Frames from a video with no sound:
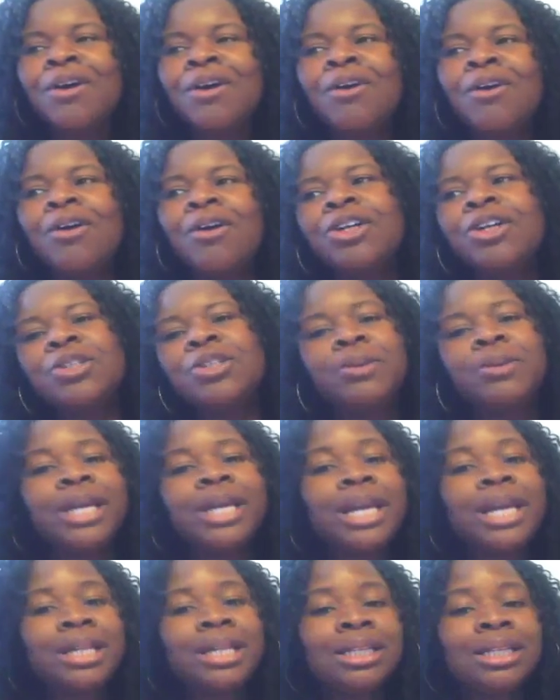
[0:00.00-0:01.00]
Or do
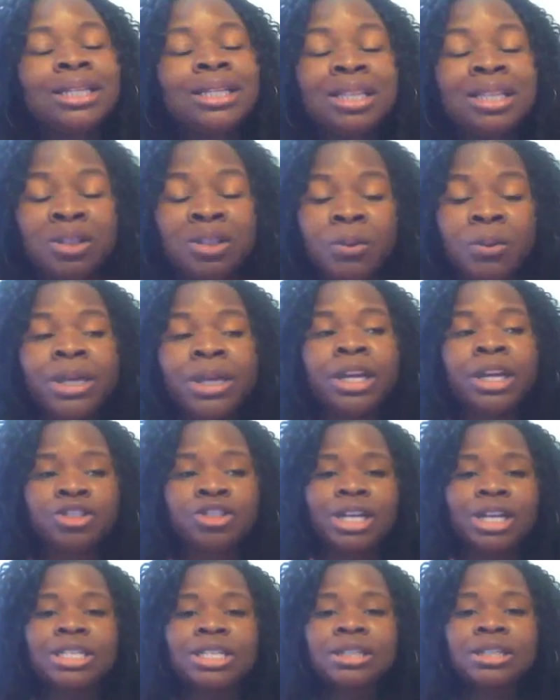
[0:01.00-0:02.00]
we
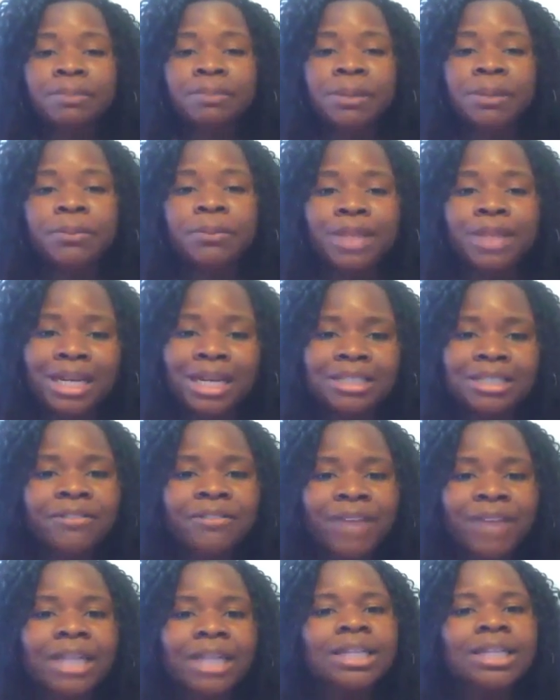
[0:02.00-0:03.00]
address the people that it's
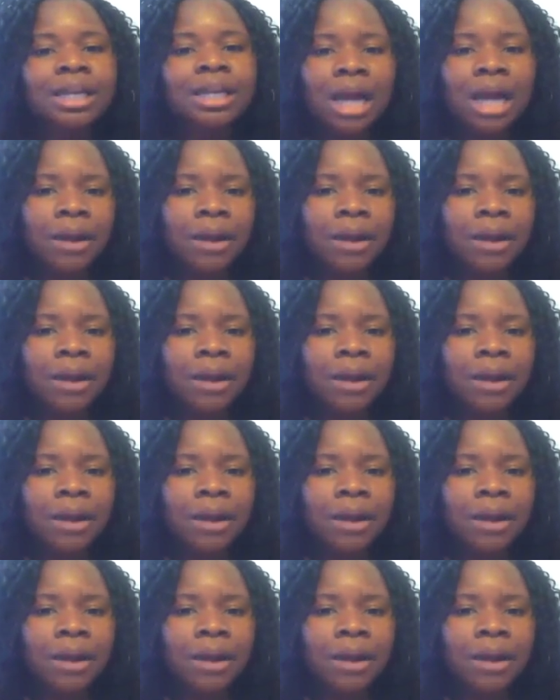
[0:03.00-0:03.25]
affecting,